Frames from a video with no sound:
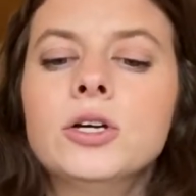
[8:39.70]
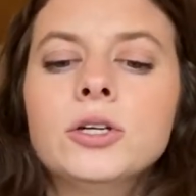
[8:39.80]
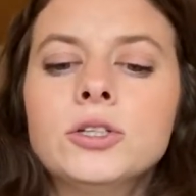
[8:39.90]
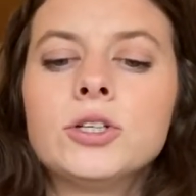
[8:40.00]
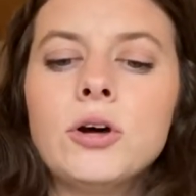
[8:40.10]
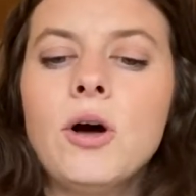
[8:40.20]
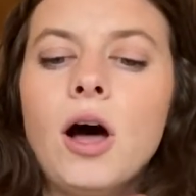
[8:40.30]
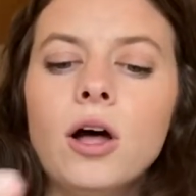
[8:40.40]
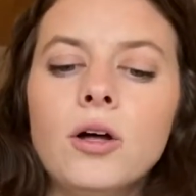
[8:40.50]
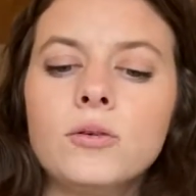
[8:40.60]
so
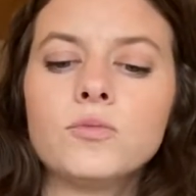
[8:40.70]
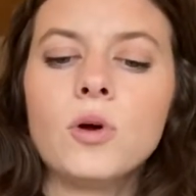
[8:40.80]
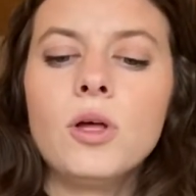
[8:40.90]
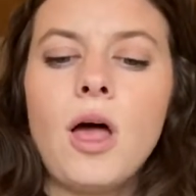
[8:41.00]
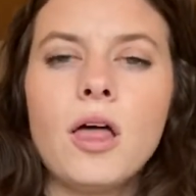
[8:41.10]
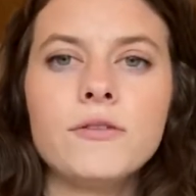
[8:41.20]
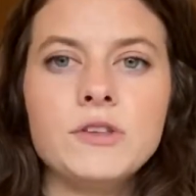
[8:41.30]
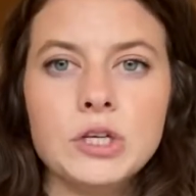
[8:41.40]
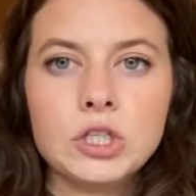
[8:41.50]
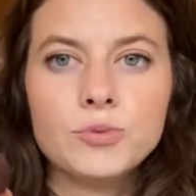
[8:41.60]
I'll roll all of
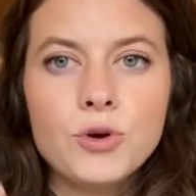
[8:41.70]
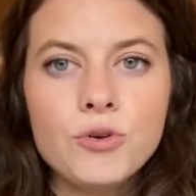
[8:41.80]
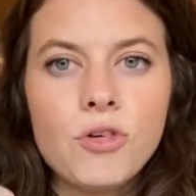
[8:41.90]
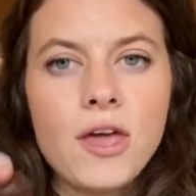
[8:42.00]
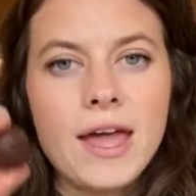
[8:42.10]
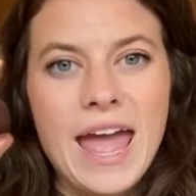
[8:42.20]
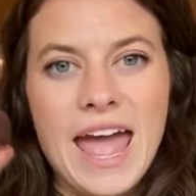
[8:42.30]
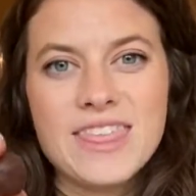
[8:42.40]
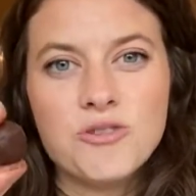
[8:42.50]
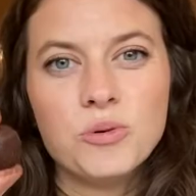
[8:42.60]
these smooth,
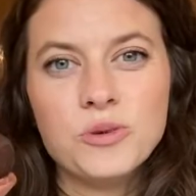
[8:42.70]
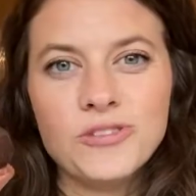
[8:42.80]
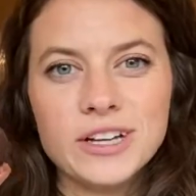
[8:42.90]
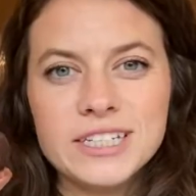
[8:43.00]
and then we'll move on to